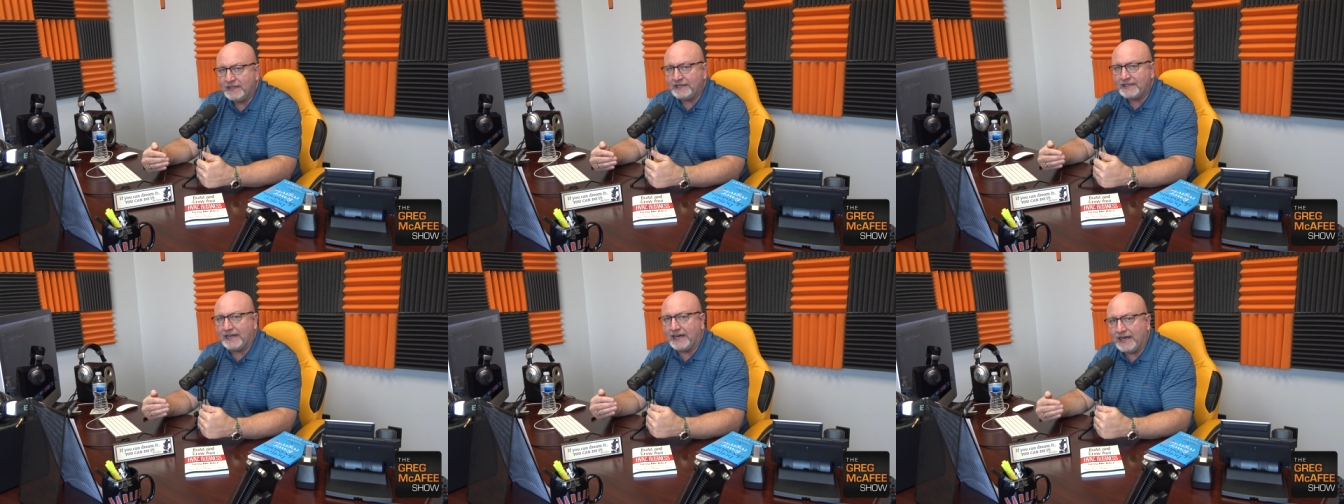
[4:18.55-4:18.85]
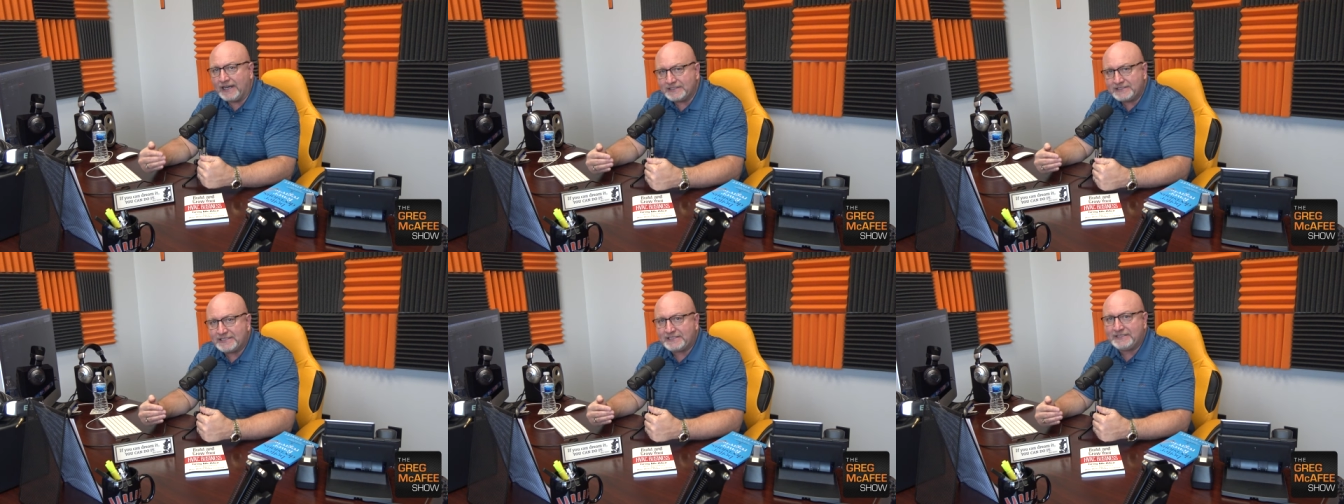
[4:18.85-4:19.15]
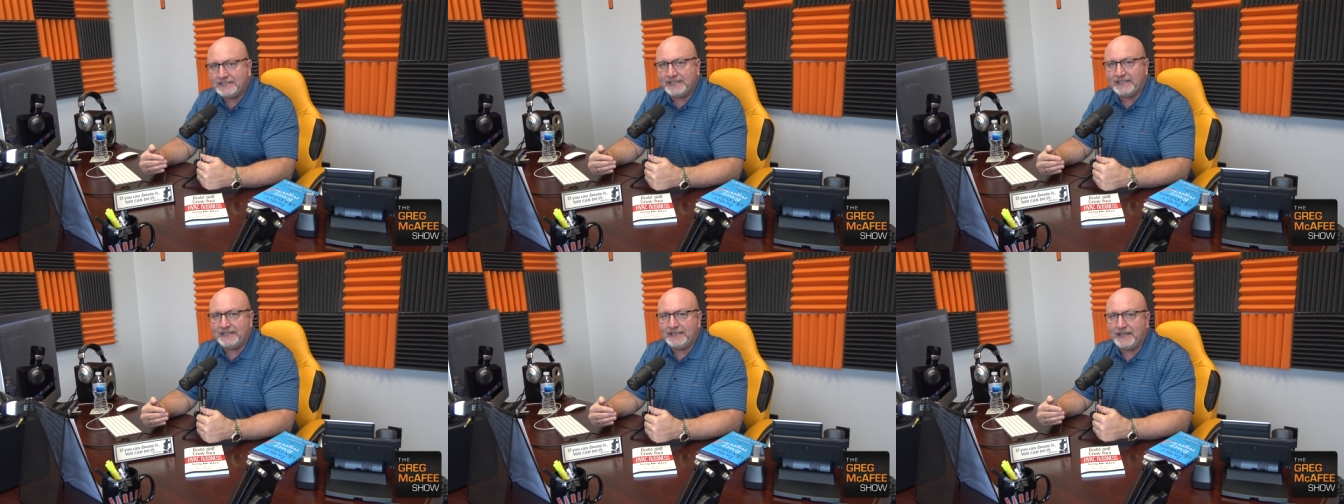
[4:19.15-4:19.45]

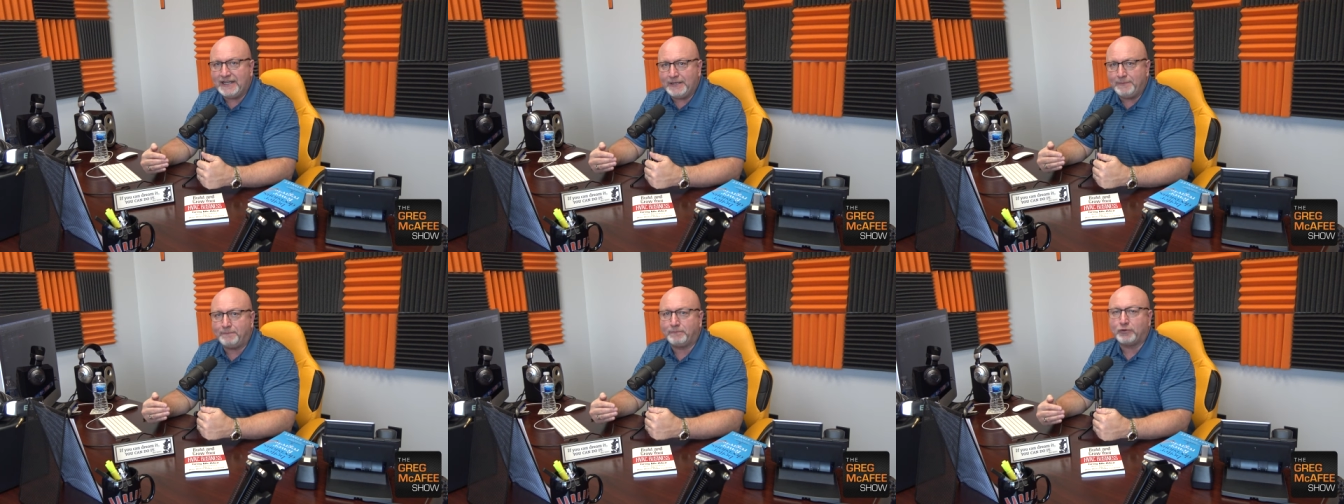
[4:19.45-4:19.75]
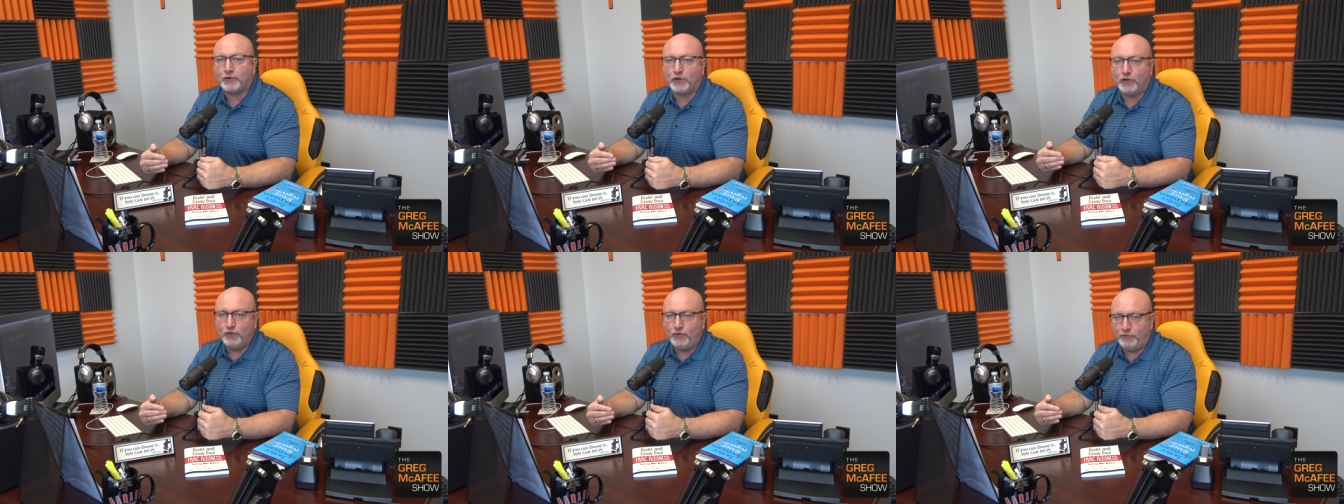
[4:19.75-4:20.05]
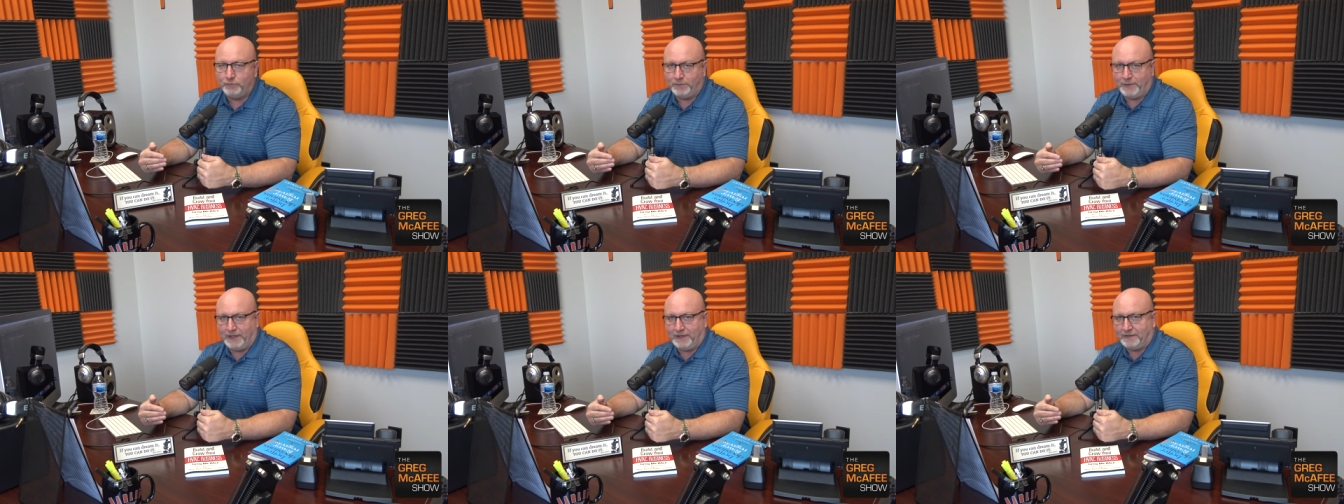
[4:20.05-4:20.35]
constant
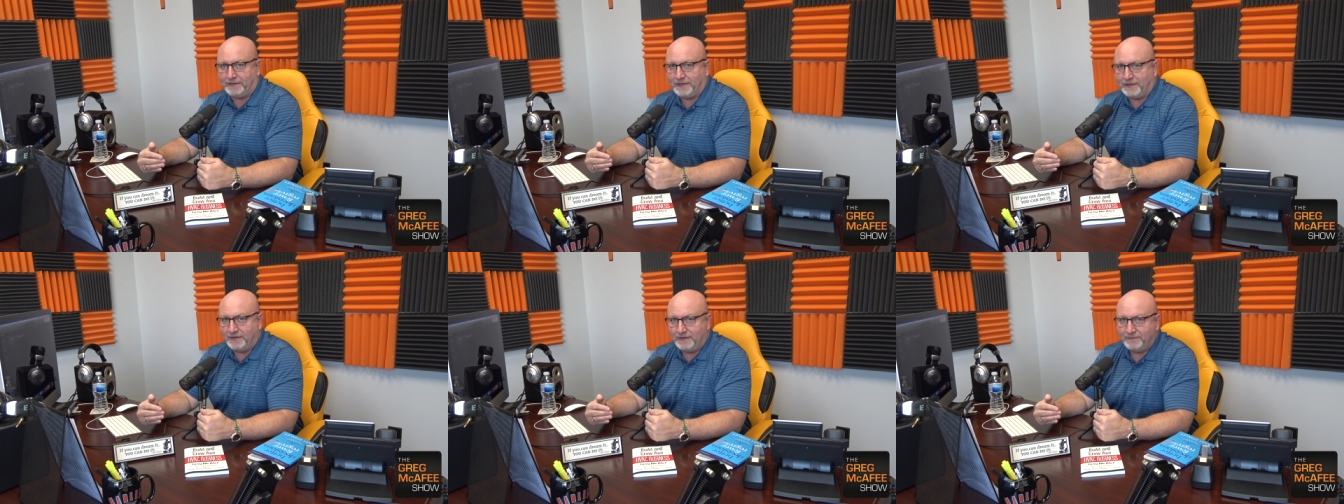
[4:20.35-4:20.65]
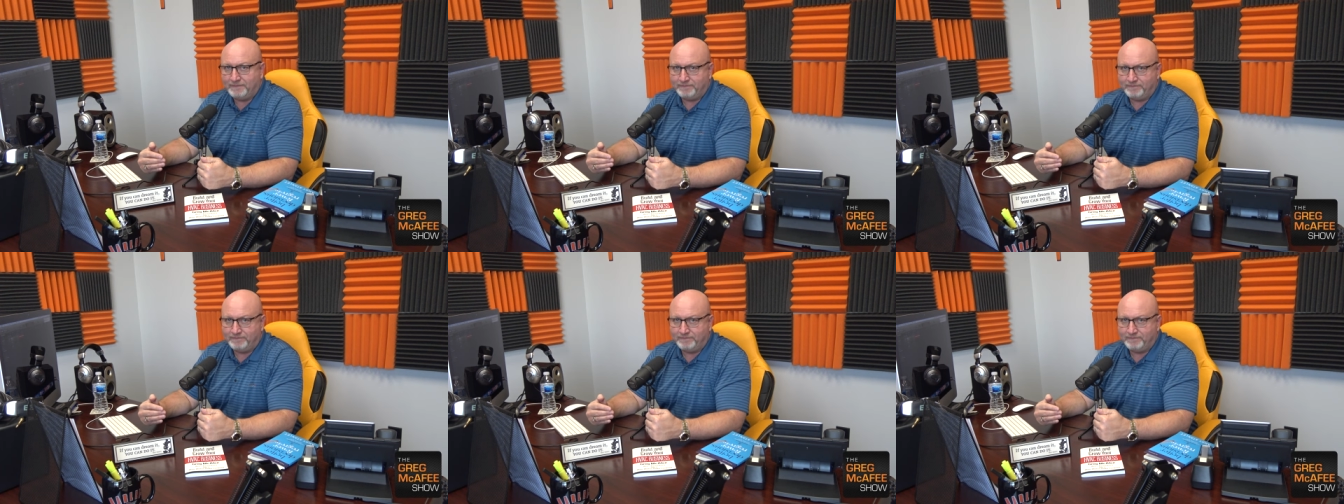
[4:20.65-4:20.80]
improvement.